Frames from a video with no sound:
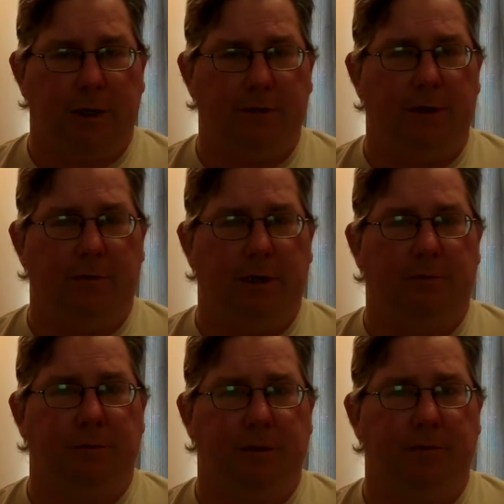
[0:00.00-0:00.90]
I drive an
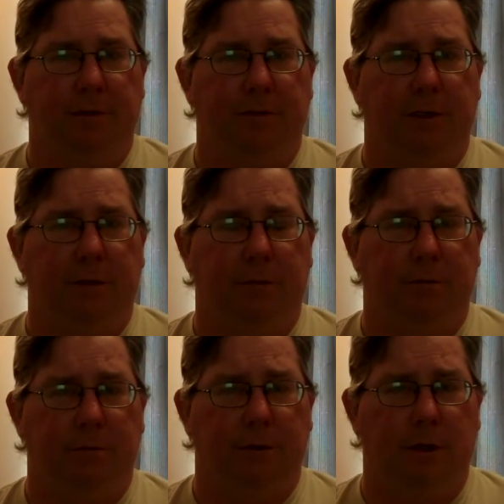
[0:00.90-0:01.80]
F350
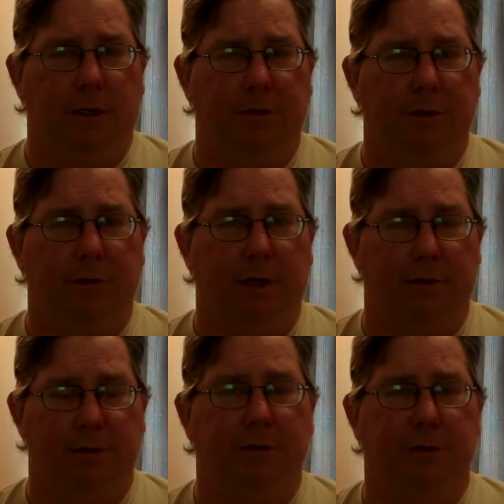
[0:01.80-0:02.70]

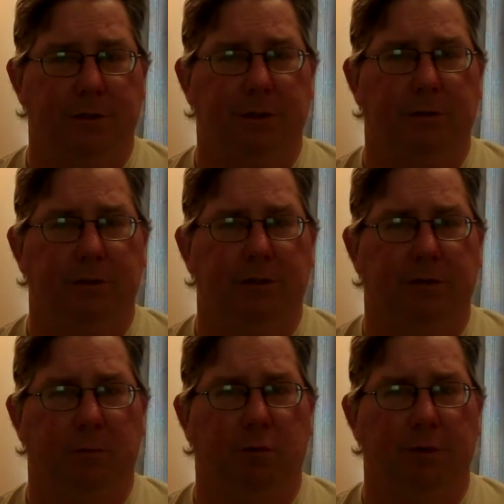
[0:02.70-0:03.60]
2000, so it's the older
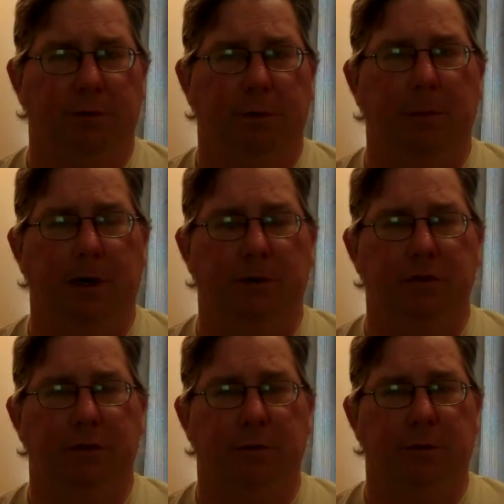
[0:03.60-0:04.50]
7.3 Power
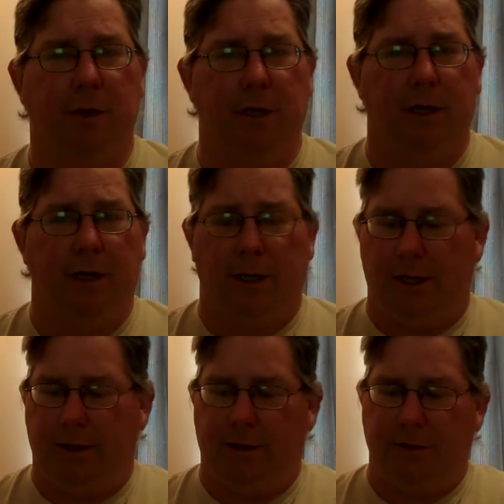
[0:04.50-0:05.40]
Stroke,
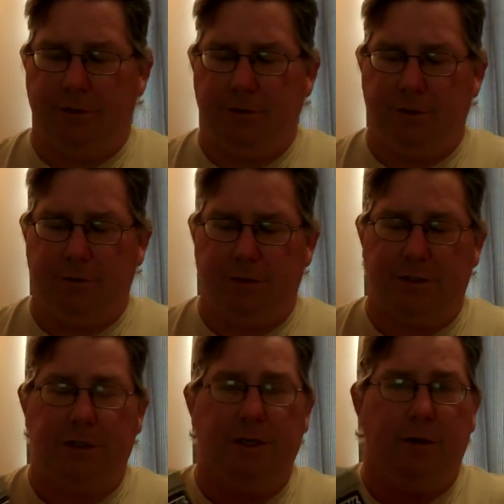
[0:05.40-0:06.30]
and I do use
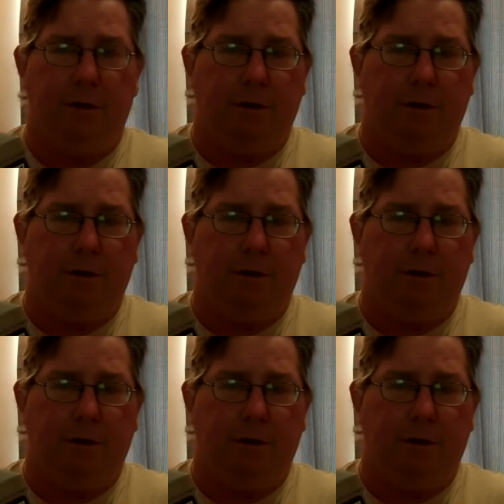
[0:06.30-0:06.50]
the